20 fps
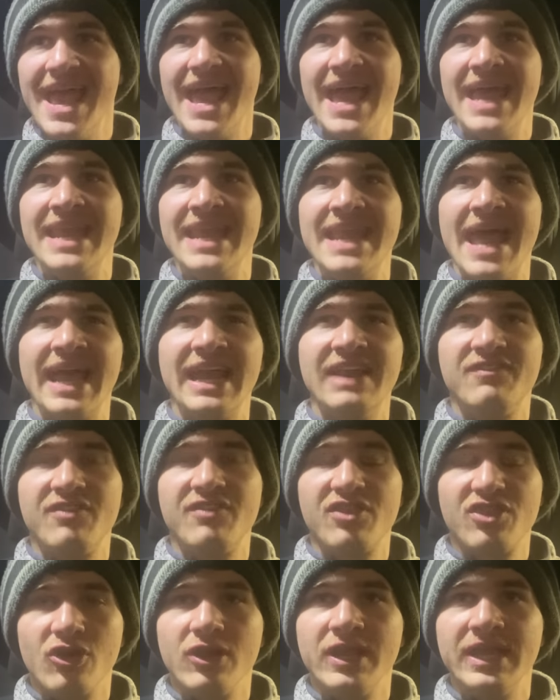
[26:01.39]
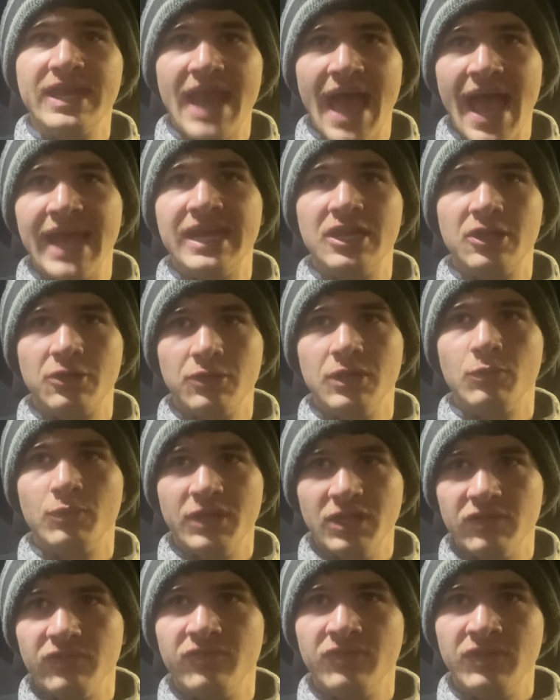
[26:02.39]
and -39 degree
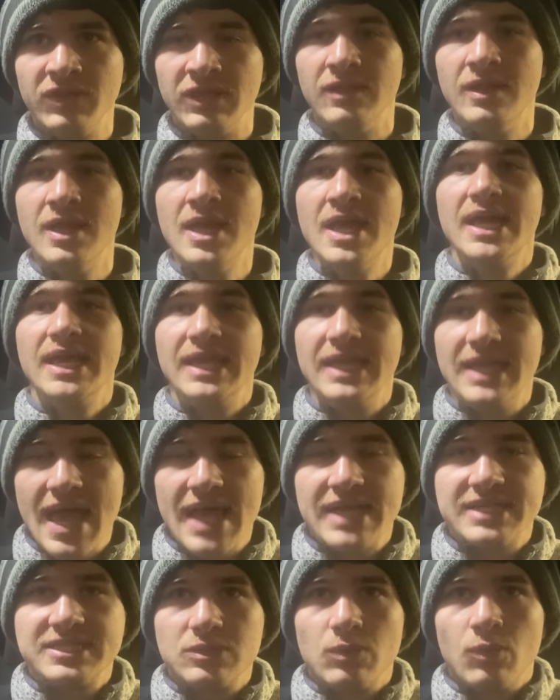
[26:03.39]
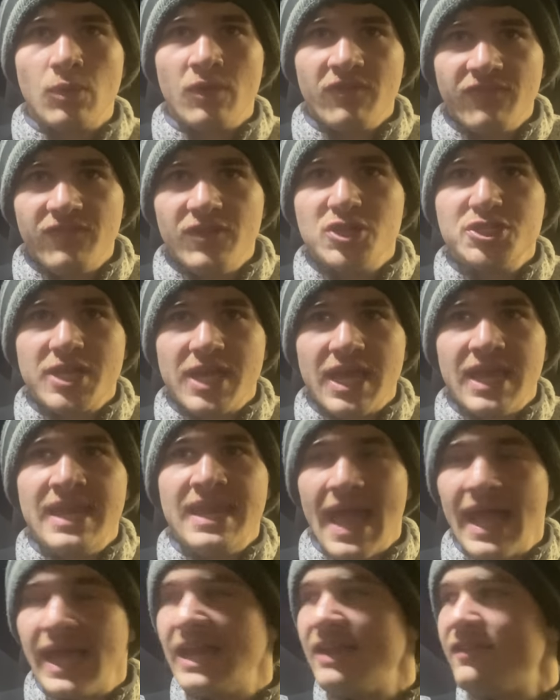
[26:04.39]
real feel. Yes, we're fishing in
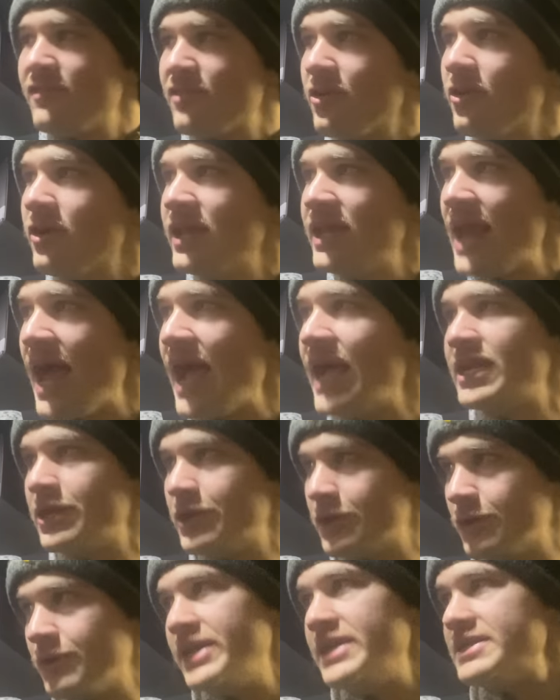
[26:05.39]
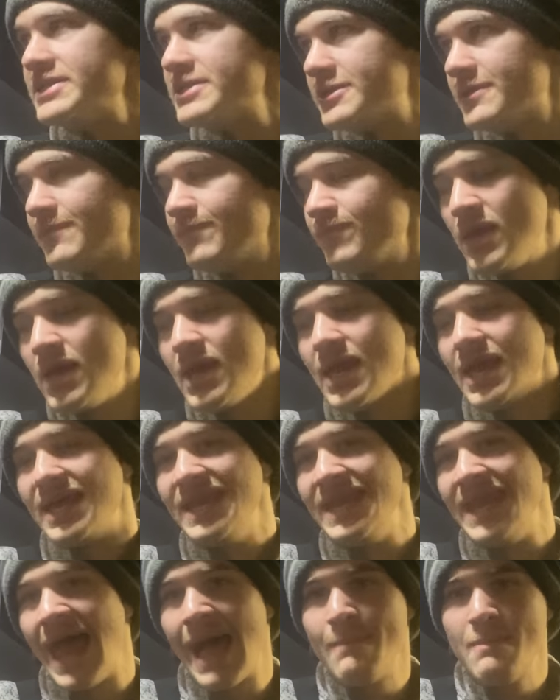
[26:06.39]
-39 degrees.
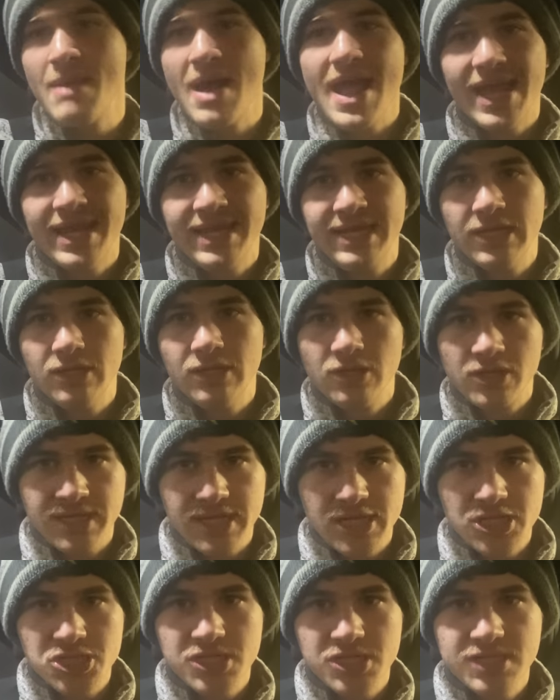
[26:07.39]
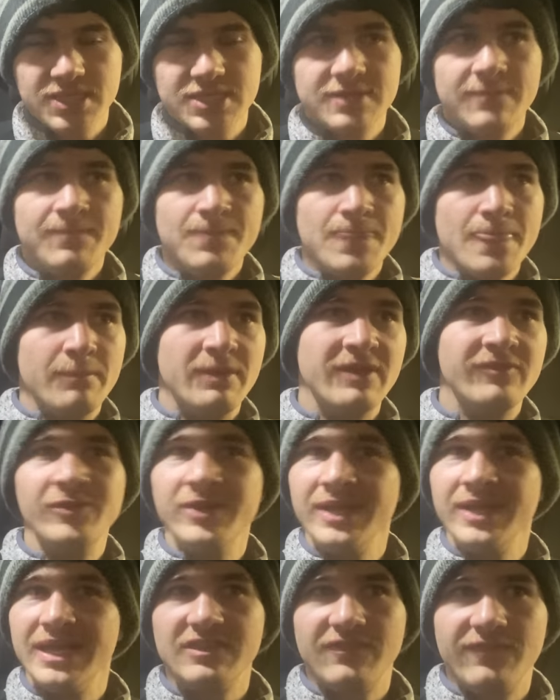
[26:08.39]
Not my ideal conditions, but if we
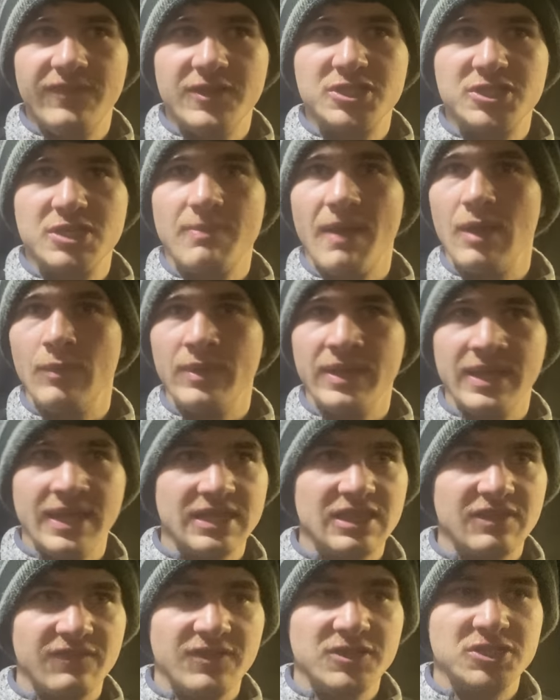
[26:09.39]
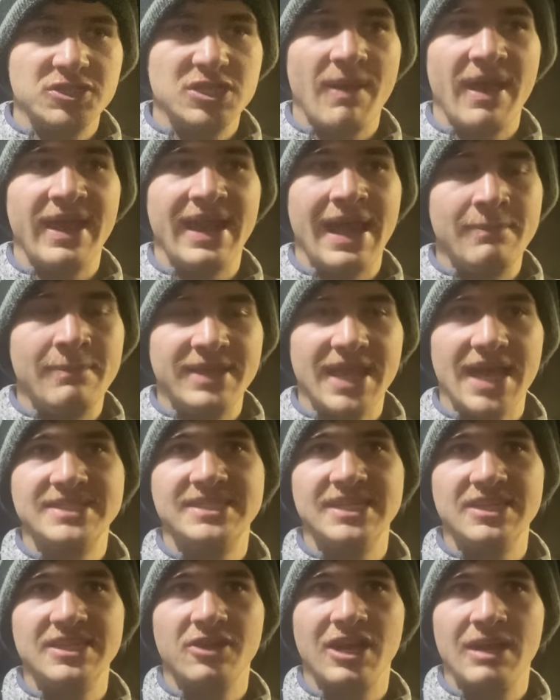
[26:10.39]
can get the fish to bite, we can get the fish to bite. I'm
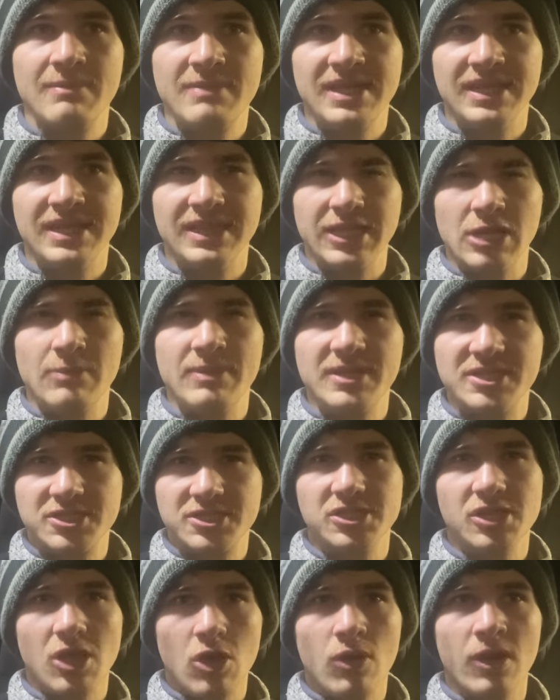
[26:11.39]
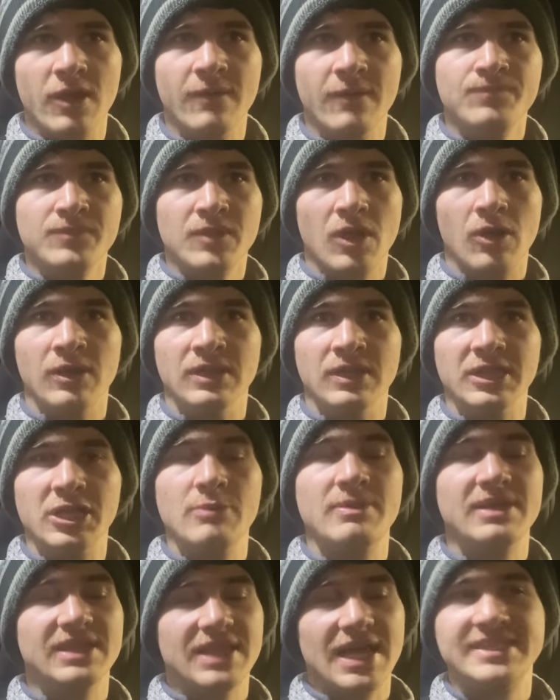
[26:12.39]
guessing they're going to be a little bit slower or a little
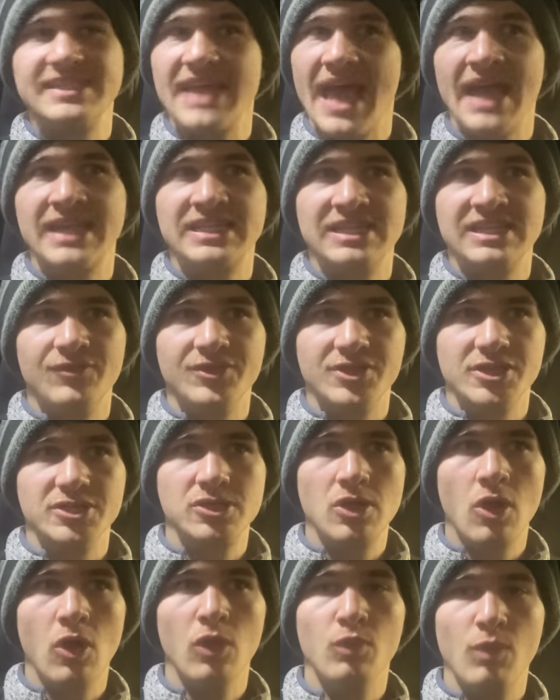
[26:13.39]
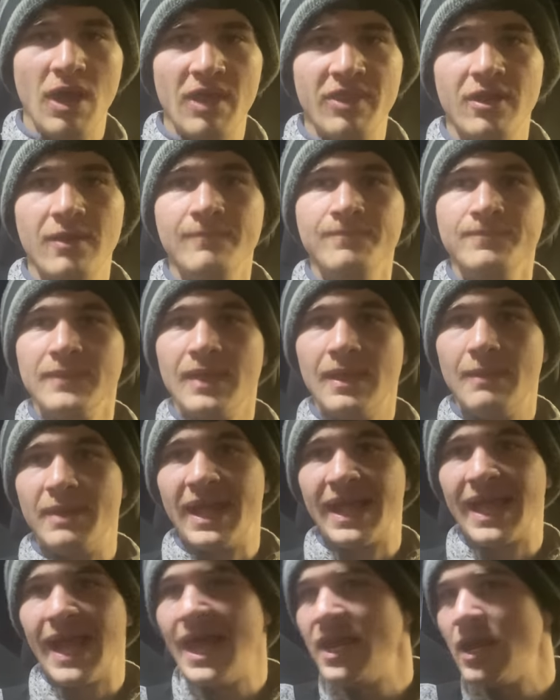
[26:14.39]
bit less active with this cold weather, but I
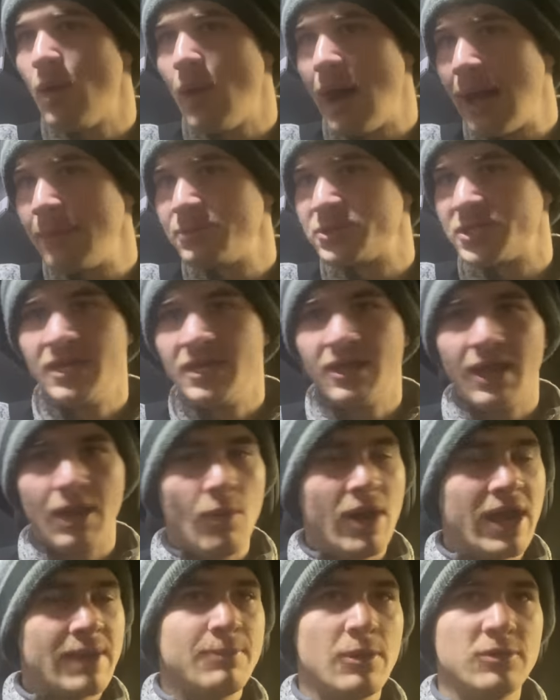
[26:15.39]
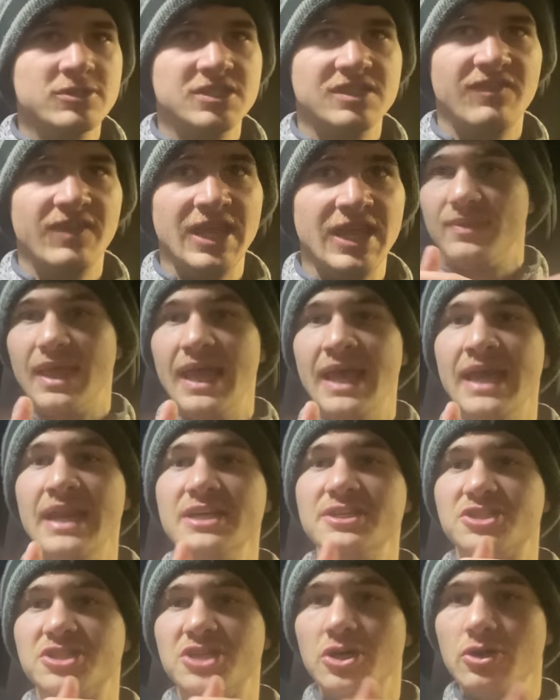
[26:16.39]
got no option here. I want to post a video. It
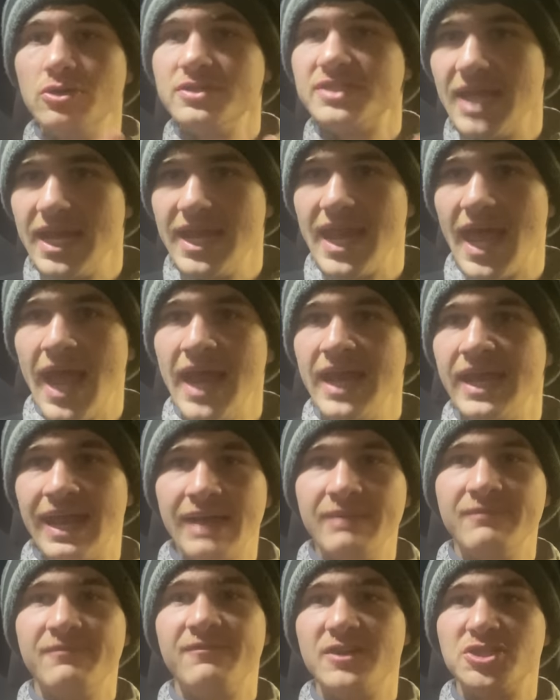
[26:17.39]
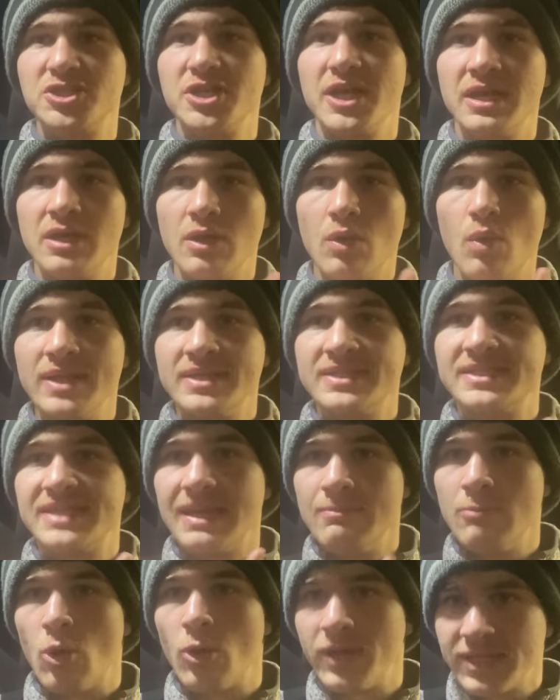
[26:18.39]
is Tuesday night and I'm fishing into Wednesday
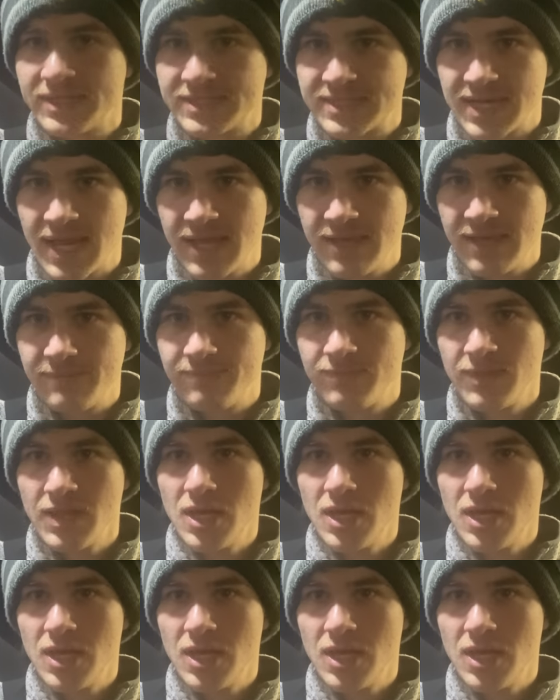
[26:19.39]
morning tonight.